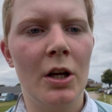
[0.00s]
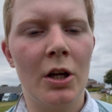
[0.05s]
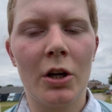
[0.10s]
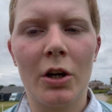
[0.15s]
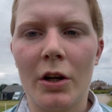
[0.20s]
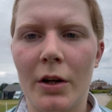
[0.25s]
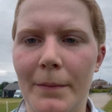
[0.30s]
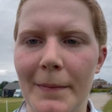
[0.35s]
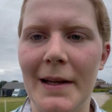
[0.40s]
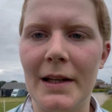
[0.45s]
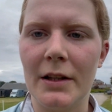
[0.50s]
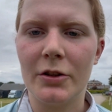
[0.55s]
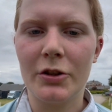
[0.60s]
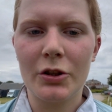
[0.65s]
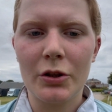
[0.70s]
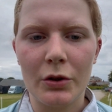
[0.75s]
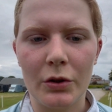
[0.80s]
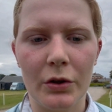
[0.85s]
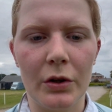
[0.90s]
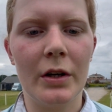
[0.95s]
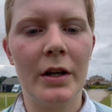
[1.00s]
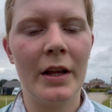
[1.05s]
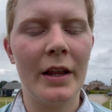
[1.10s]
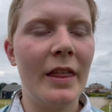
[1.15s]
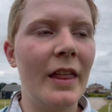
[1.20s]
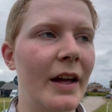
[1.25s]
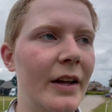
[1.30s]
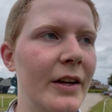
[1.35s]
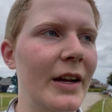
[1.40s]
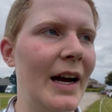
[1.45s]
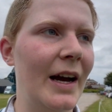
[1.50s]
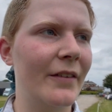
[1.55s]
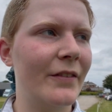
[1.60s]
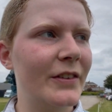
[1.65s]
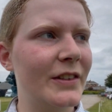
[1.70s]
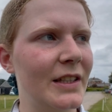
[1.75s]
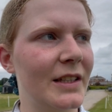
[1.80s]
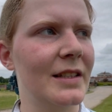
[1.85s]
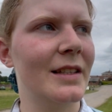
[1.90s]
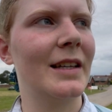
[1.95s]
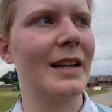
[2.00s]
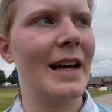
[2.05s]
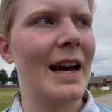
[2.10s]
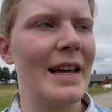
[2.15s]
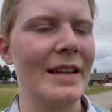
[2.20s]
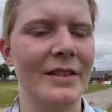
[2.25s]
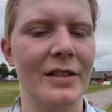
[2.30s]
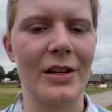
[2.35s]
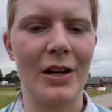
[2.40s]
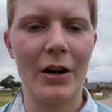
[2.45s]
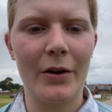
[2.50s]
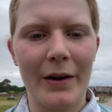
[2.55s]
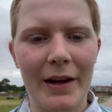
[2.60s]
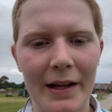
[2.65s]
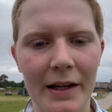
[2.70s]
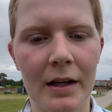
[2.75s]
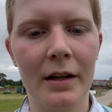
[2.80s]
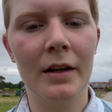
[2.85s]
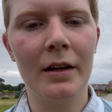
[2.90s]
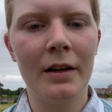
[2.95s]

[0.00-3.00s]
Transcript: got to make sure that you have a decent canter going.